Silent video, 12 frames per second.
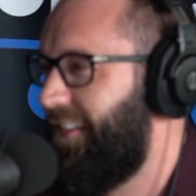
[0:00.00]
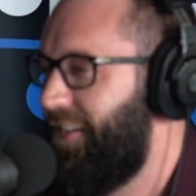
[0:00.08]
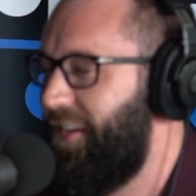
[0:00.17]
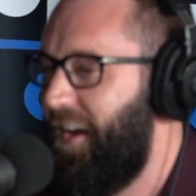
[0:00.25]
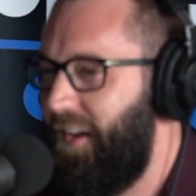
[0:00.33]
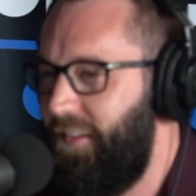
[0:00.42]

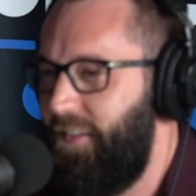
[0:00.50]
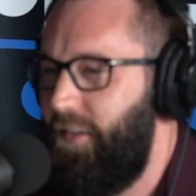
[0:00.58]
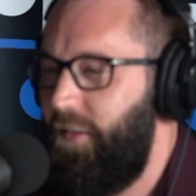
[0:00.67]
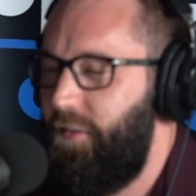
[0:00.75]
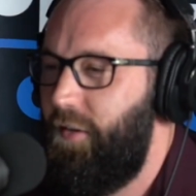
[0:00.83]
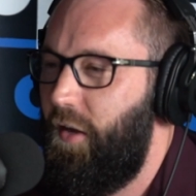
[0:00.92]
Yeah,
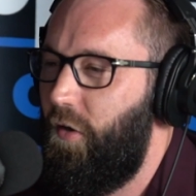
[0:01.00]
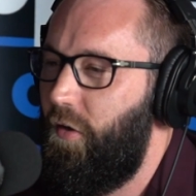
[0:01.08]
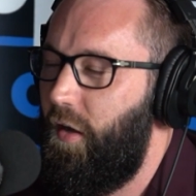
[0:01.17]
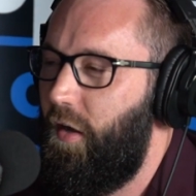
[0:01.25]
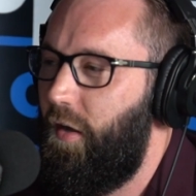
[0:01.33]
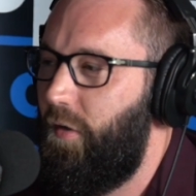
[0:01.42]
no,
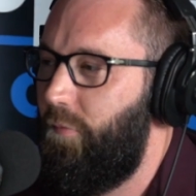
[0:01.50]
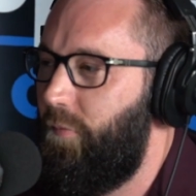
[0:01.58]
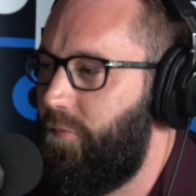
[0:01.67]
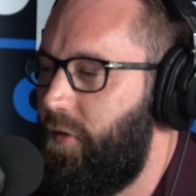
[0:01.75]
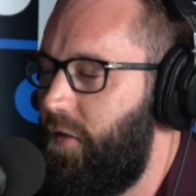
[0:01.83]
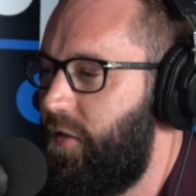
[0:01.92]

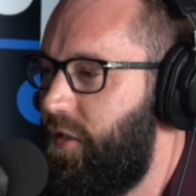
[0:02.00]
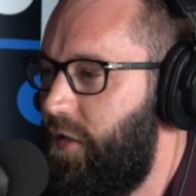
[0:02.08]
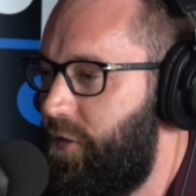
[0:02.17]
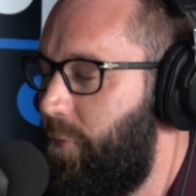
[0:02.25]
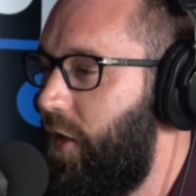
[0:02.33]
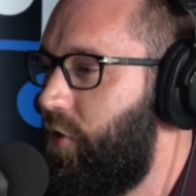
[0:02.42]

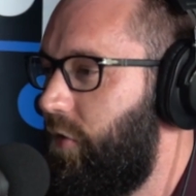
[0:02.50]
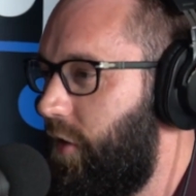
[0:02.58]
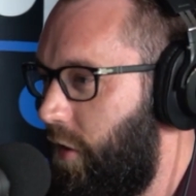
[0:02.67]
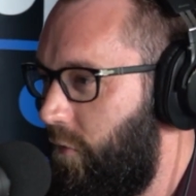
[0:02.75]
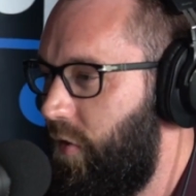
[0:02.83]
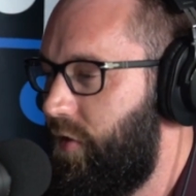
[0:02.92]
especially
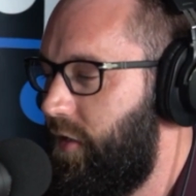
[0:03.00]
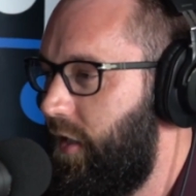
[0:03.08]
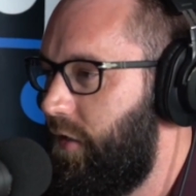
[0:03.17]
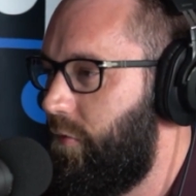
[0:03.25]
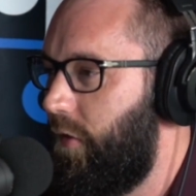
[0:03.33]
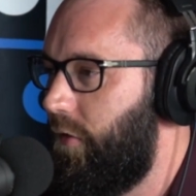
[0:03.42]

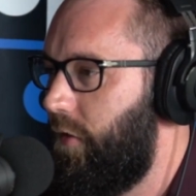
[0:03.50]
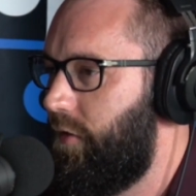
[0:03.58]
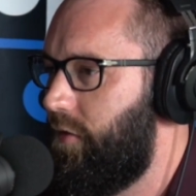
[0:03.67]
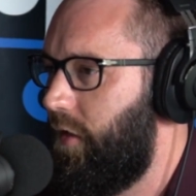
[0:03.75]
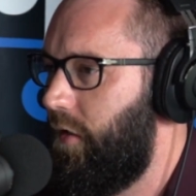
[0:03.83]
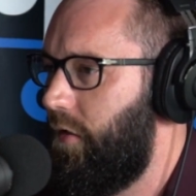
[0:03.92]
overseas, whether
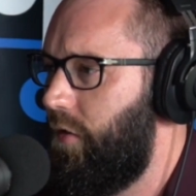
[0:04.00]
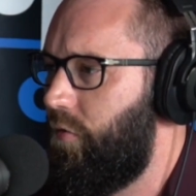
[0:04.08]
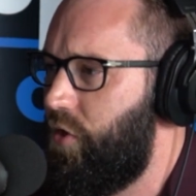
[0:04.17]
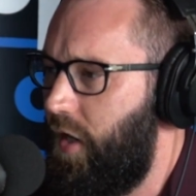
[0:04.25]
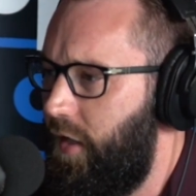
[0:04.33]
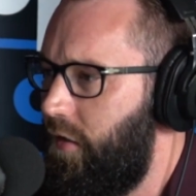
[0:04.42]
it's
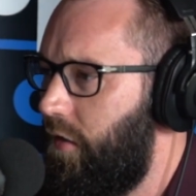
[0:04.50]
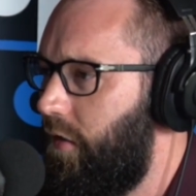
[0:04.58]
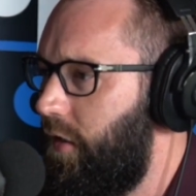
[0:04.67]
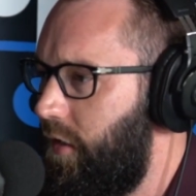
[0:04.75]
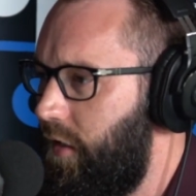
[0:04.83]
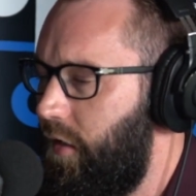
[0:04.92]

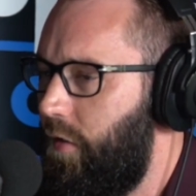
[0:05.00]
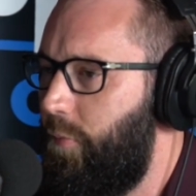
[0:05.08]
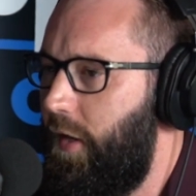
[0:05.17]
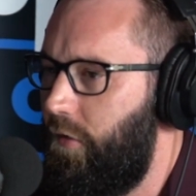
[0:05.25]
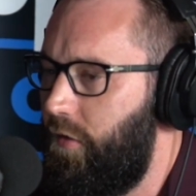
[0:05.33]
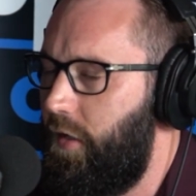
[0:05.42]
China, India,
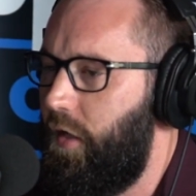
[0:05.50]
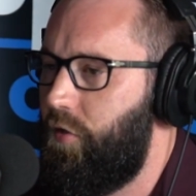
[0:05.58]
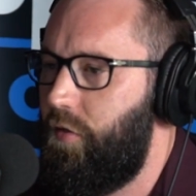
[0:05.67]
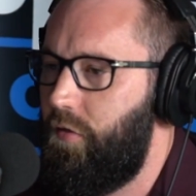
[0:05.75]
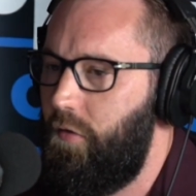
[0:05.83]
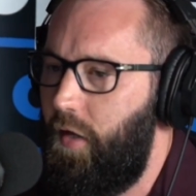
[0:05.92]

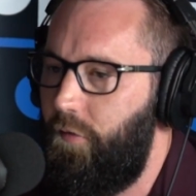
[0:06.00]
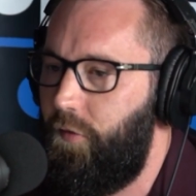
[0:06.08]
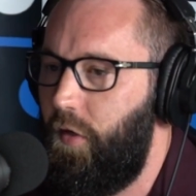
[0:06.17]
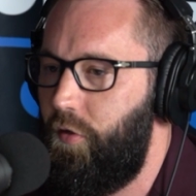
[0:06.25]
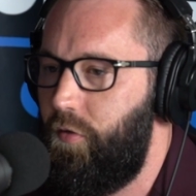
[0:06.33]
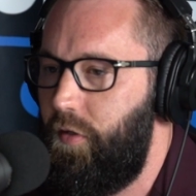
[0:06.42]
Bangladesh. There's a lot of
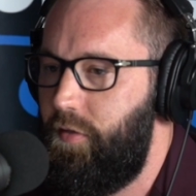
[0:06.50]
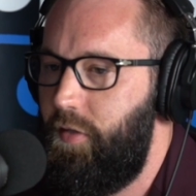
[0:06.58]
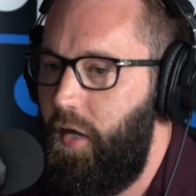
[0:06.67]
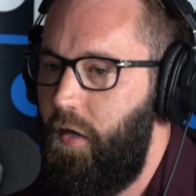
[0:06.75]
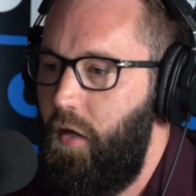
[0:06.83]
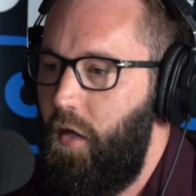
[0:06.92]
countries
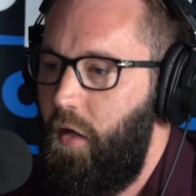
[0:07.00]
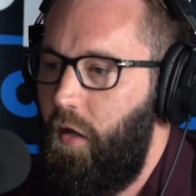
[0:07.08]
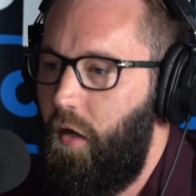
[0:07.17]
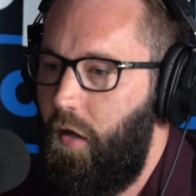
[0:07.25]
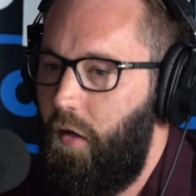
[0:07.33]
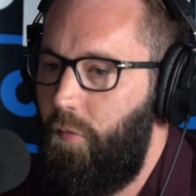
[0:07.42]
that
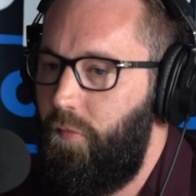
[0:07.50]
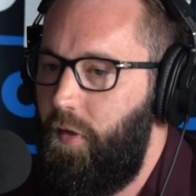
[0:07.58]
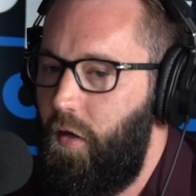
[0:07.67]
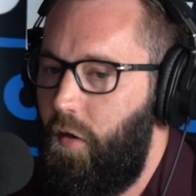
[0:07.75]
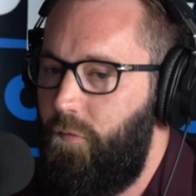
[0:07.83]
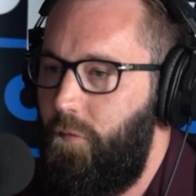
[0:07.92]

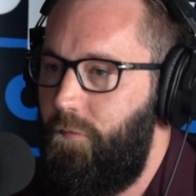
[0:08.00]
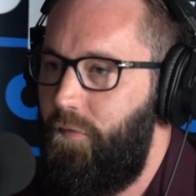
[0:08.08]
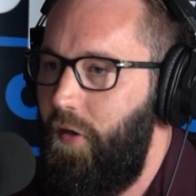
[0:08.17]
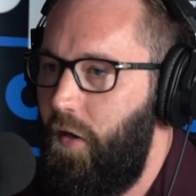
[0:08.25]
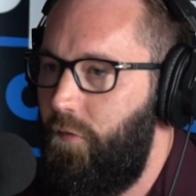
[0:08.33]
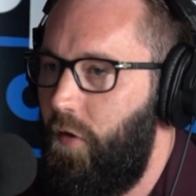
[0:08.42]
they offer
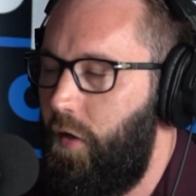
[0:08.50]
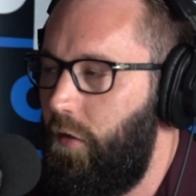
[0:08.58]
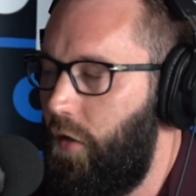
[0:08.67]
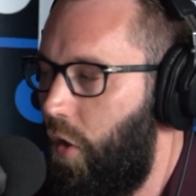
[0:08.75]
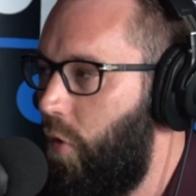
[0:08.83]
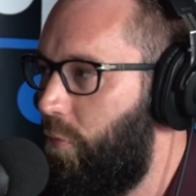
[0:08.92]
very, very
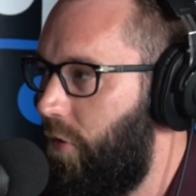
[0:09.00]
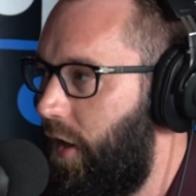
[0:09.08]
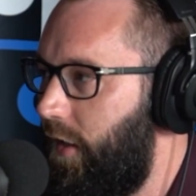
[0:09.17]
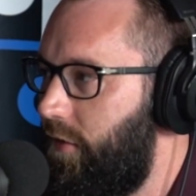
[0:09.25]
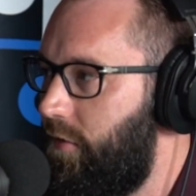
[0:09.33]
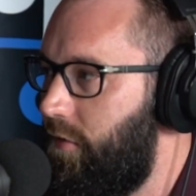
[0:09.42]

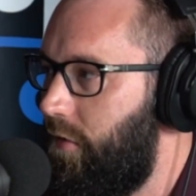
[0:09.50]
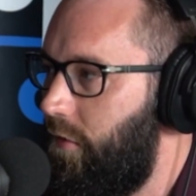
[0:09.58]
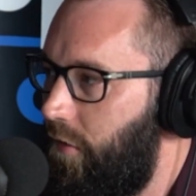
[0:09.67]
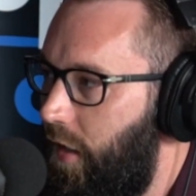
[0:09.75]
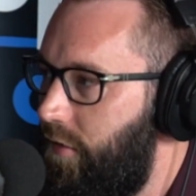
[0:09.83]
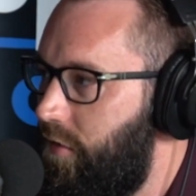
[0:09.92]
low-priced
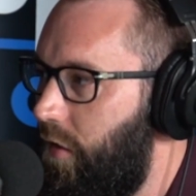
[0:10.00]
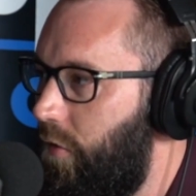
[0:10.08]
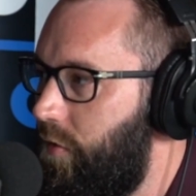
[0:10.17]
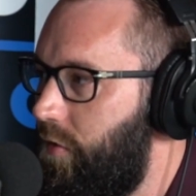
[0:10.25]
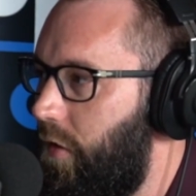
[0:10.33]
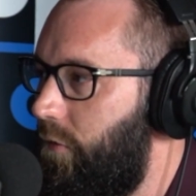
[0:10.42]

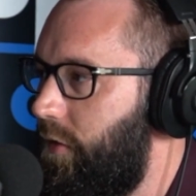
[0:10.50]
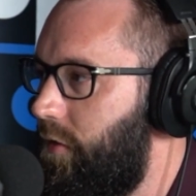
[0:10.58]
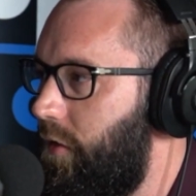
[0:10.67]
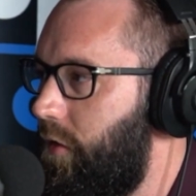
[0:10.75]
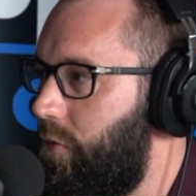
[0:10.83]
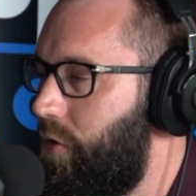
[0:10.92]
SEO
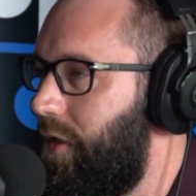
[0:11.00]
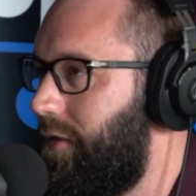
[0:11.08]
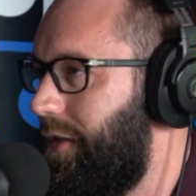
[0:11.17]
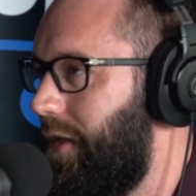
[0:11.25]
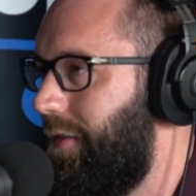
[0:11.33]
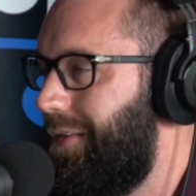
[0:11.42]
services, which at
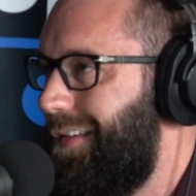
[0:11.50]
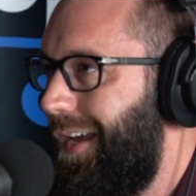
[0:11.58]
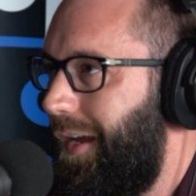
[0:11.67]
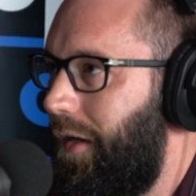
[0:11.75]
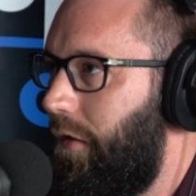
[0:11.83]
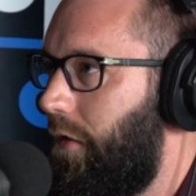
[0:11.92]
the end of the
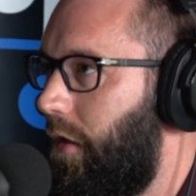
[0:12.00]
day,